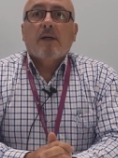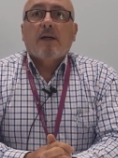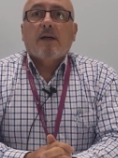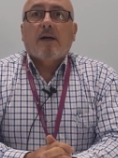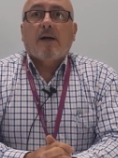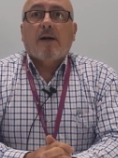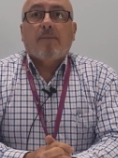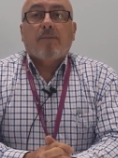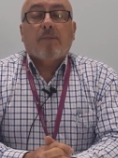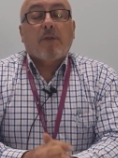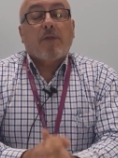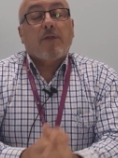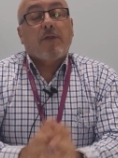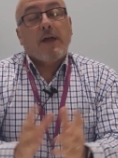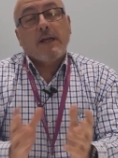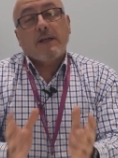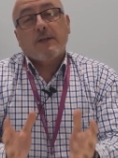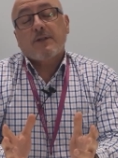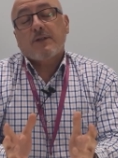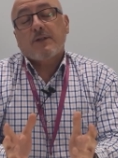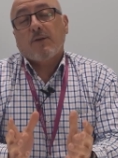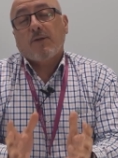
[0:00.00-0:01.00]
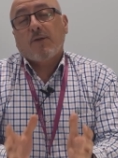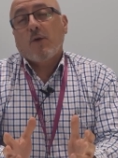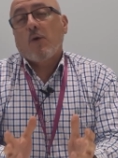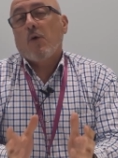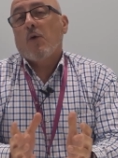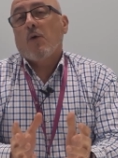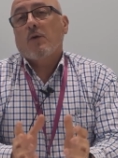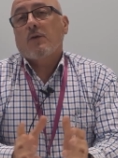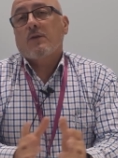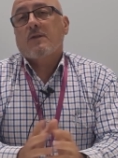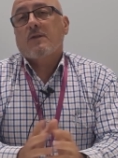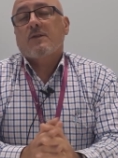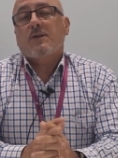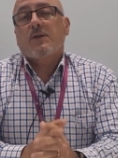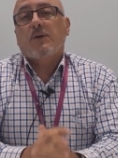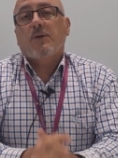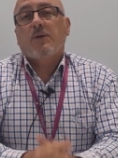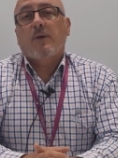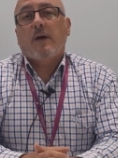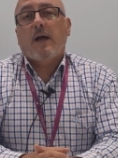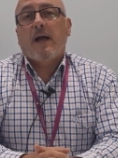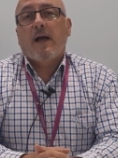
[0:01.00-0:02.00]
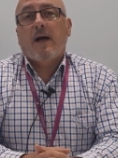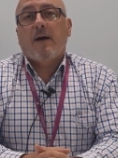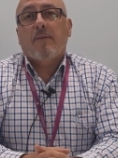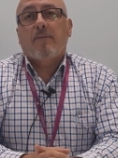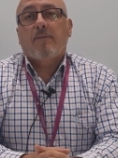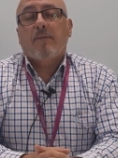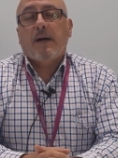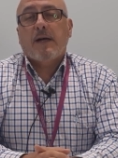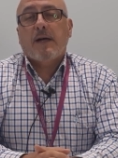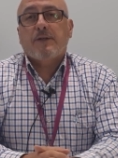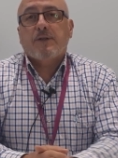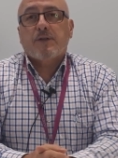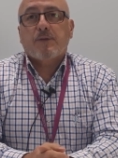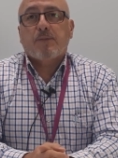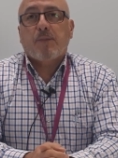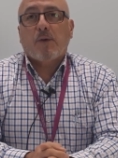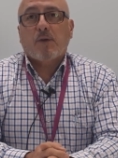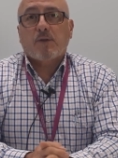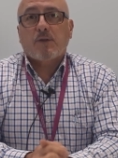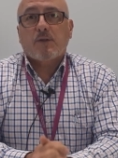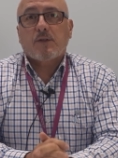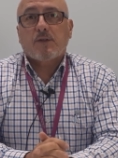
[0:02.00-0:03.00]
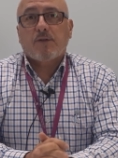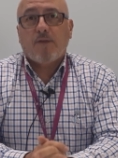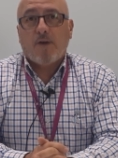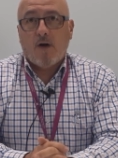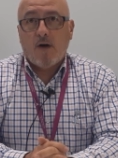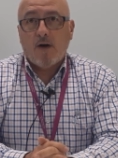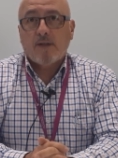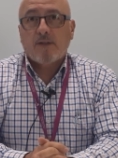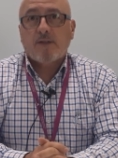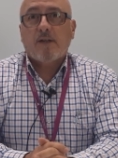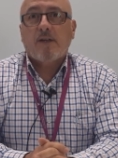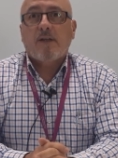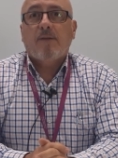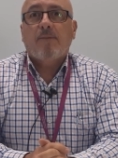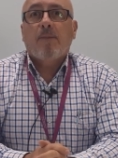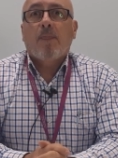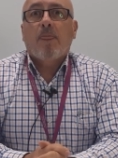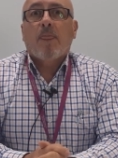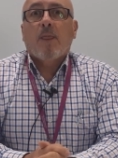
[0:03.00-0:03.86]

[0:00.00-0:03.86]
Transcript: Um, thanks, of course, to our major sponsors, Pfizer,